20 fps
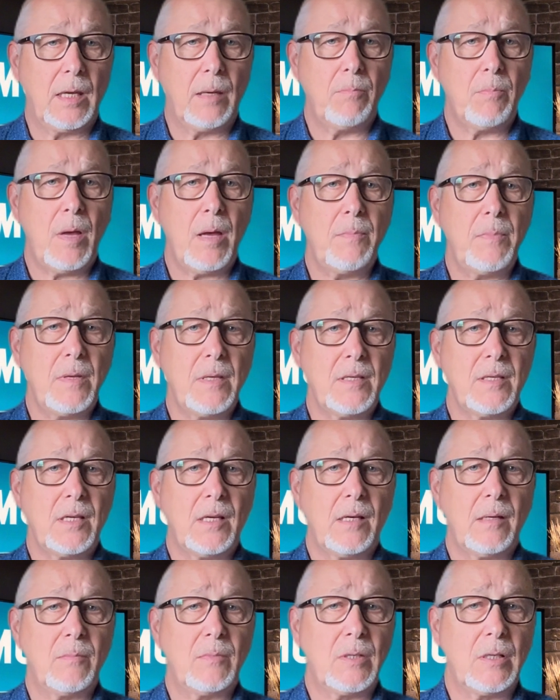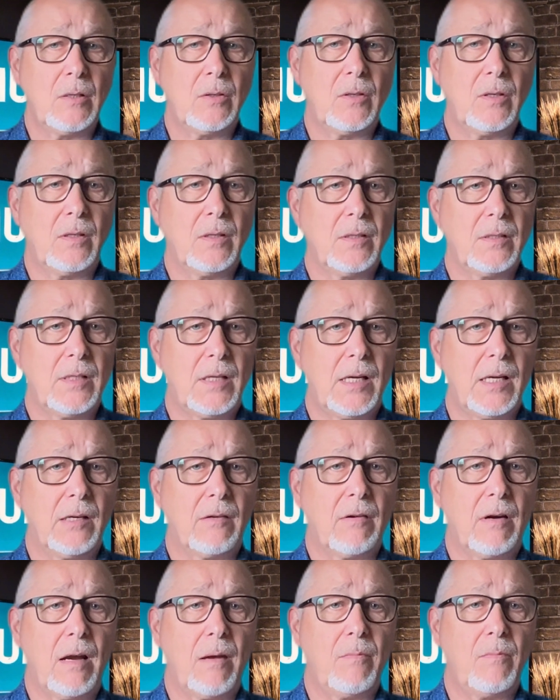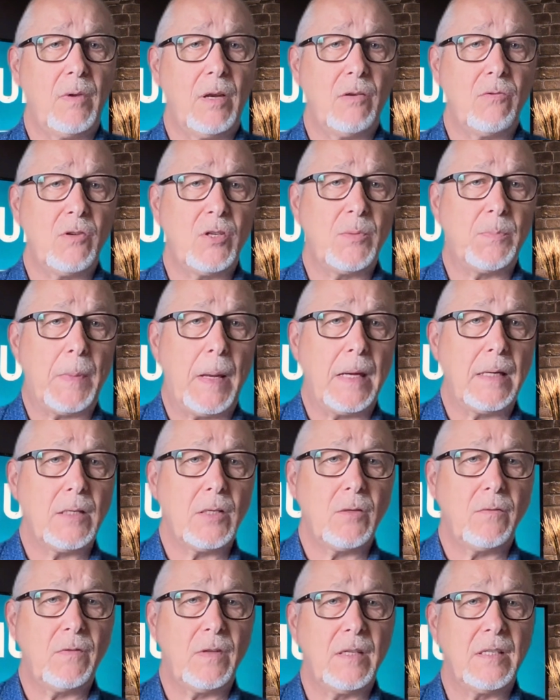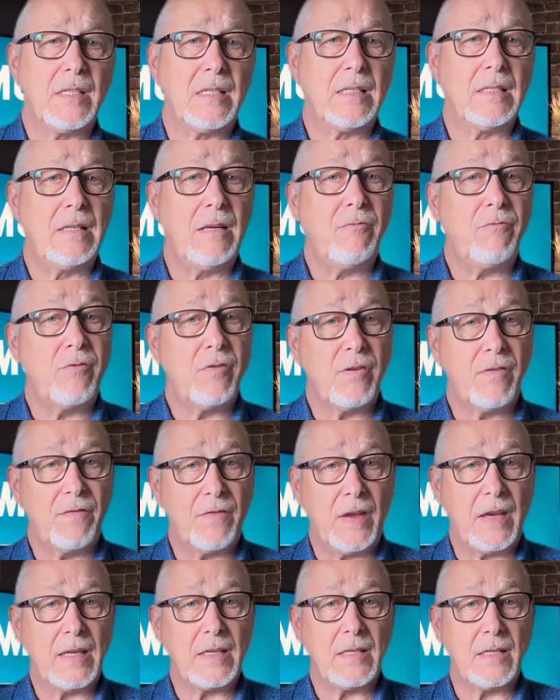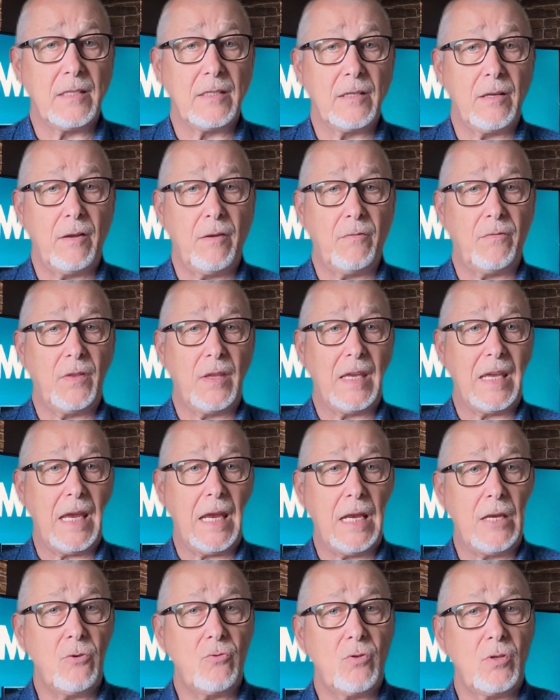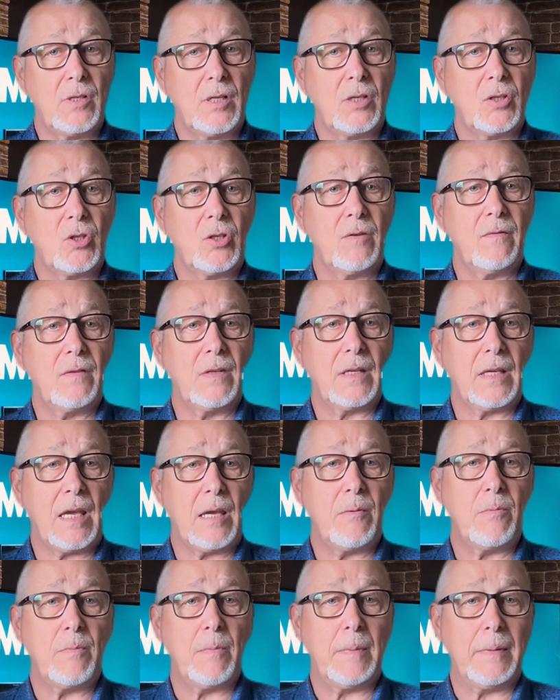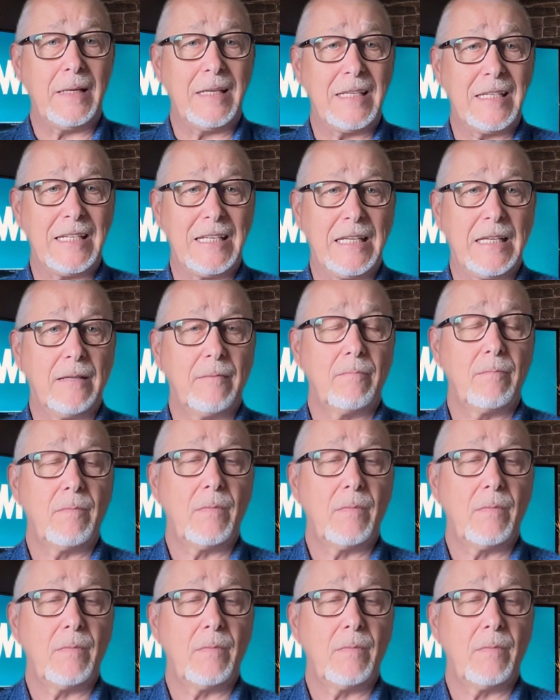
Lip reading: it might be the time to look at the diagram in respect of the delivery phases of the introduction of the capability.